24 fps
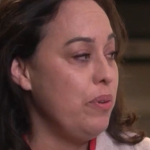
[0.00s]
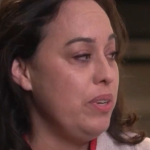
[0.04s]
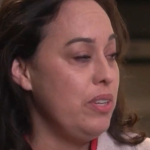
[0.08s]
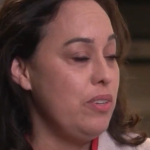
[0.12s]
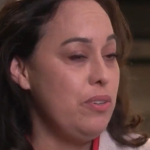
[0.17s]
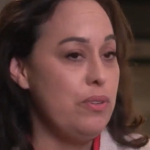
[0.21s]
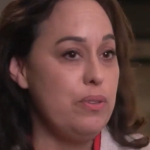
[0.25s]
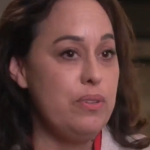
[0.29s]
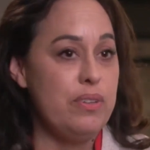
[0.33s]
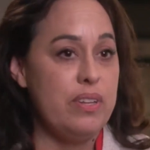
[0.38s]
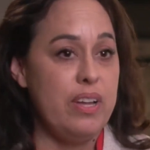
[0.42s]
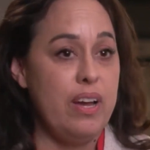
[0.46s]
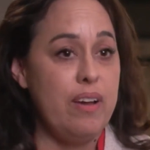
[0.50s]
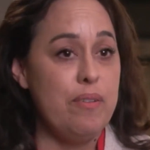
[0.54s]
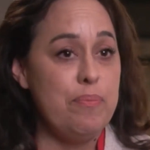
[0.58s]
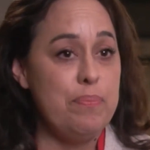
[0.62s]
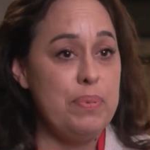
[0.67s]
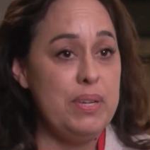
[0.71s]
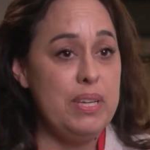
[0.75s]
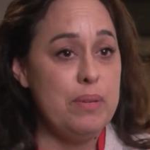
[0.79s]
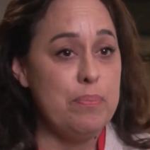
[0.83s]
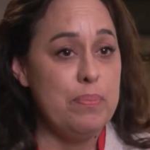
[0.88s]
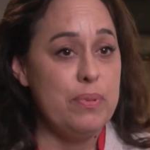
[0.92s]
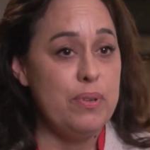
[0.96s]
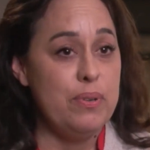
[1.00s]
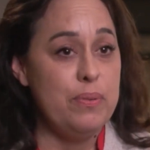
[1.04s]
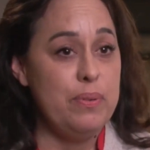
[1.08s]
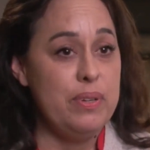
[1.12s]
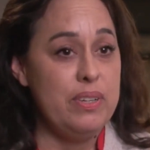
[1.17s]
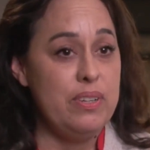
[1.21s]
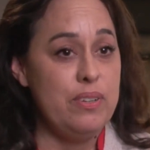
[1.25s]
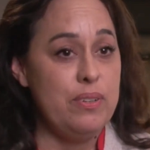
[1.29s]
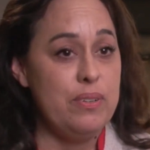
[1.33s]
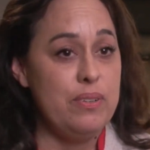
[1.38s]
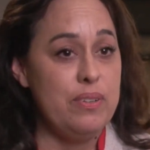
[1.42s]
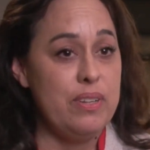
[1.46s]
We do love people.
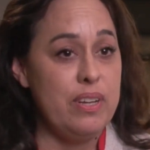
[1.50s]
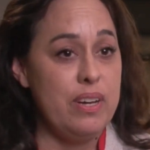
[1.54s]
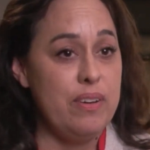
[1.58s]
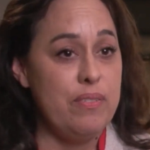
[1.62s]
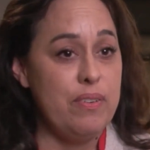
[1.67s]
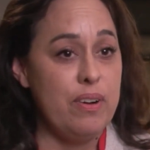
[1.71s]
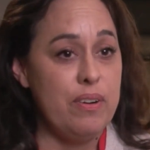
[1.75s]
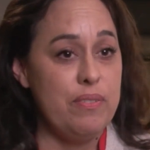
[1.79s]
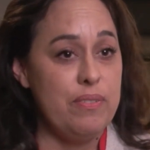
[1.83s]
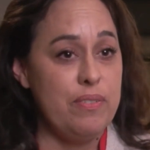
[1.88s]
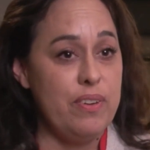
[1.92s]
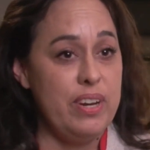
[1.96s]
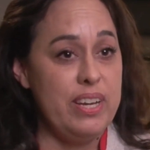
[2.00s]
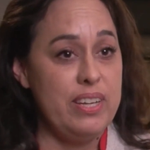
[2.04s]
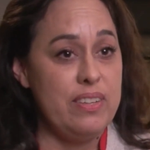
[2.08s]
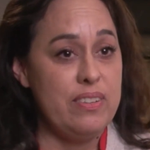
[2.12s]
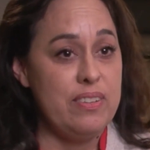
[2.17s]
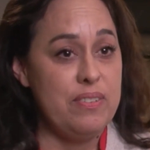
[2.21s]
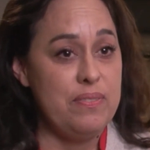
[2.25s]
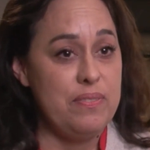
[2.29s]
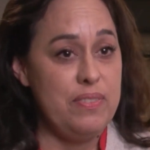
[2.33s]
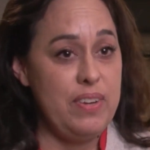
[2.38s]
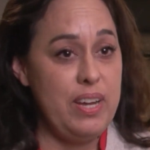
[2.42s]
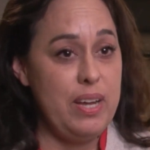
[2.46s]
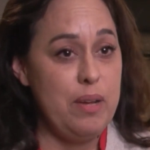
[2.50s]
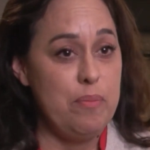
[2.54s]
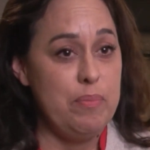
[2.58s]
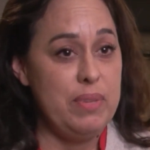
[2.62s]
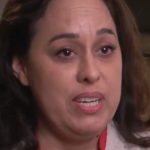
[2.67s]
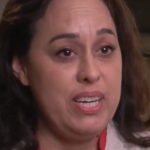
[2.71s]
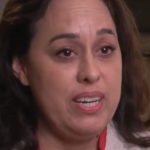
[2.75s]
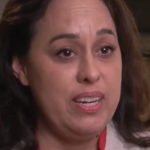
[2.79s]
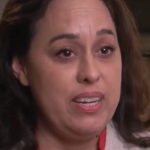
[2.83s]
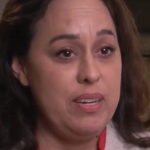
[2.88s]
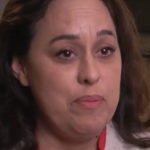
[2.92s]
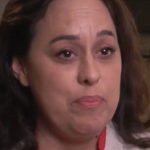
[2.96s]
We do love our friends and
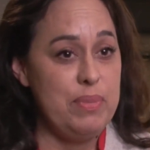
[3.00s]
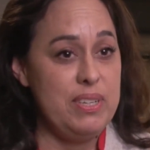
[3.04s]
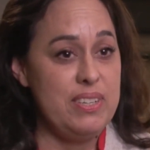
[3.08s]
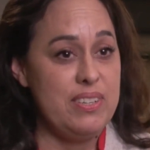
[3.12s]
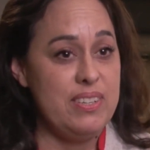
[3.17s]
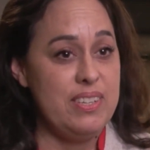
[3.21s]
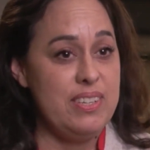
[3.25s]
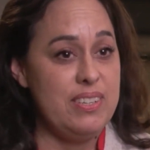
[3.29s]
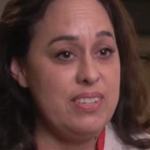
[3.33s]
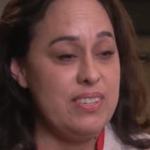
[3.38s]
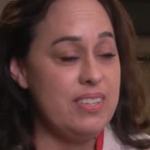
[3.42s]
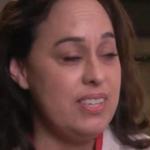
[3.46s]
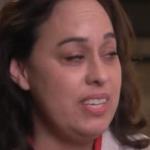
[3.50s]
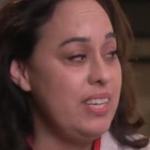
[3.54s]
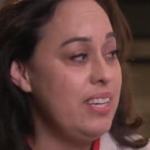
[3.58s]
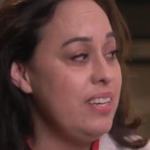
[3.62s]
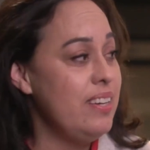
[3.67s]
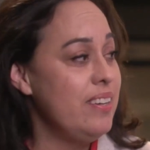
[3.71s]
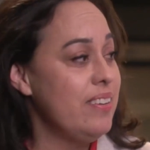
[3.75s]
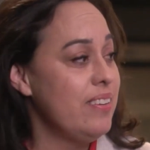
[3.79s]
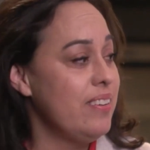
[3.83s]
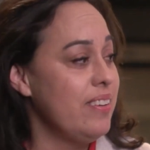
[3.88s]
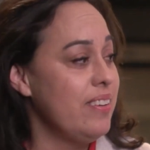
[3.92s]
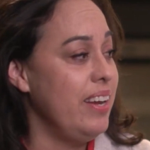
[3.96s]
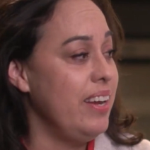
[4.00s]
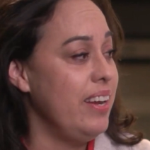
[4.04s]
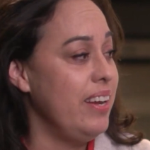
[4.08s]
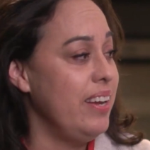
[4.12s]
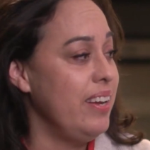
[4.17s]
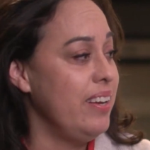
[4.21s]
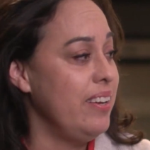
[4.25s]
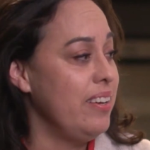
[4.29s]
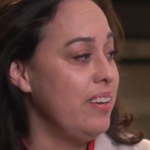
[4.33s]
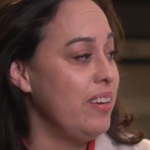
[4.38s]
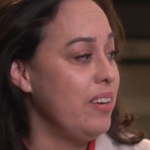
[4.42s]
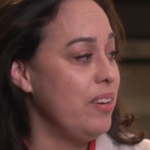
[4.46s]
family at NBCC,
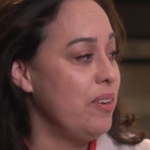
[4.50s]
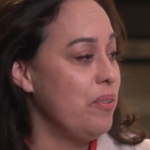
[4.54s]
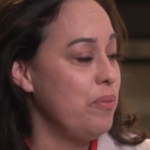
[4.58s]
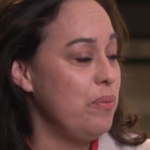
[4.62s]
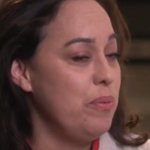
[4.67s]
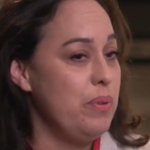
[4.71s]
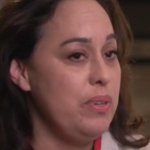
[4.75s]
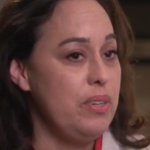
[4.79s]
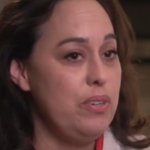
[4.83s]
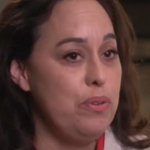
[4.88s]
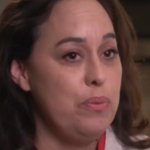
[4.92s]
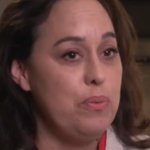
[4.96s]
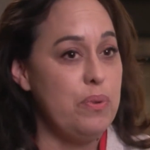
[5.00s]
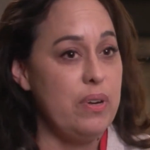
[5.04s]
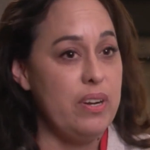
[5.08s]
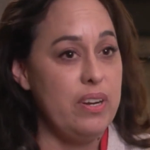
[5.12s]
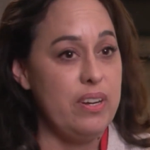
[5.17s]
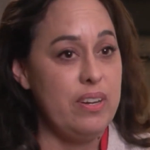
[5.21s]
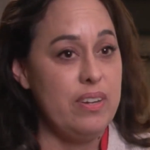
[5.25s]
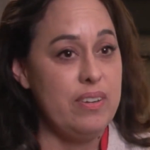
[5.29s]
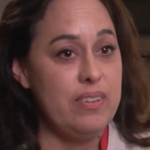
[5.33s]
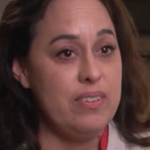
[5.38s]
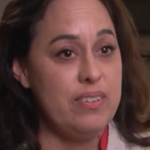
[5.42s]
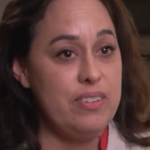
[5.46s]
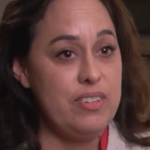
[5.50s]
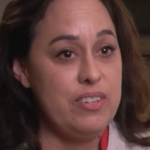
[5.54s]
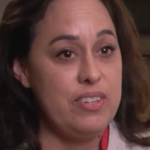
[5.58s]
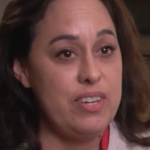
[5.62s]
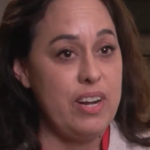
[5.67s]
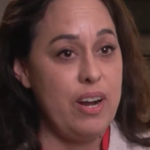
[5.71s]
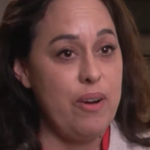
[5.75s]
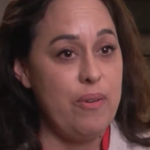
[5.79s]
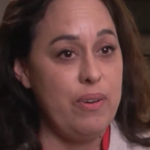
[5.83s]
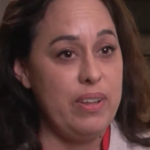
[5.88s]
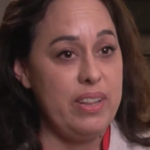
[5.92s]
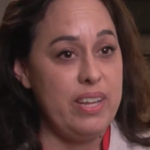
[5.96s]
and we do want to
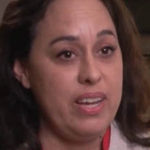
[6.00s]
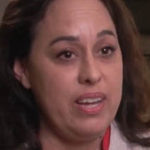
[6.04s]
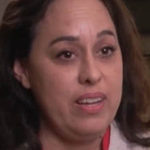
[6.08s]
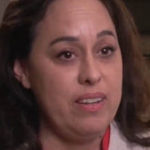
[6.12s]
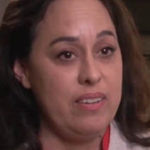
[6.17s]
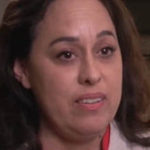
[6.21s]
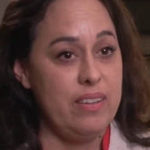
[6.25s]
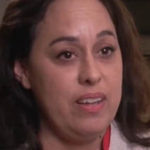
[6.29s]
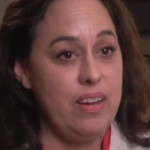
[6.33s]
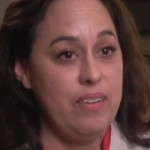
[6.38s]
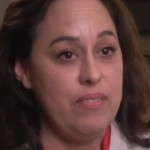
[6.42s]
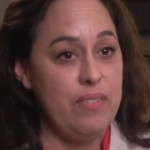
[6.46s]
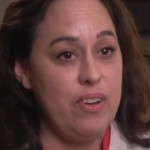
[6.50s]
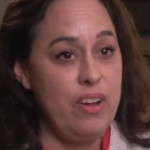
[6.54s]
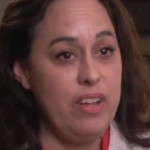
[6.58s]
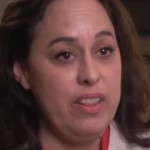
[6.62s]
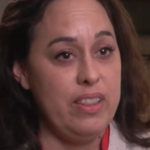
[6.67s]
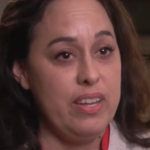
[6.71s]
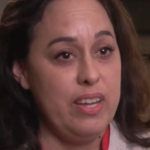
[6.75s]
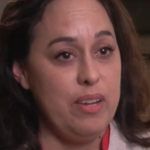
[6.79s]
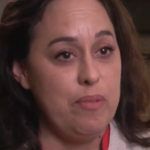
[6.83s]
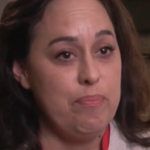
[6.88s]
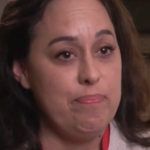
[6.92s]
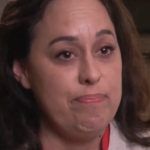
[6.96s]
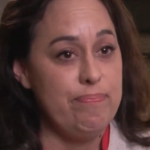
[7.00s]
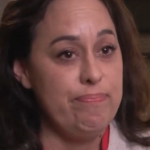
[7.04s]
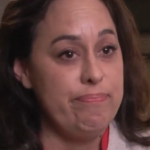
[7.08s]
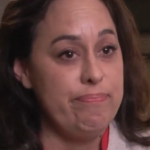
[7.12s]
shower that love on them.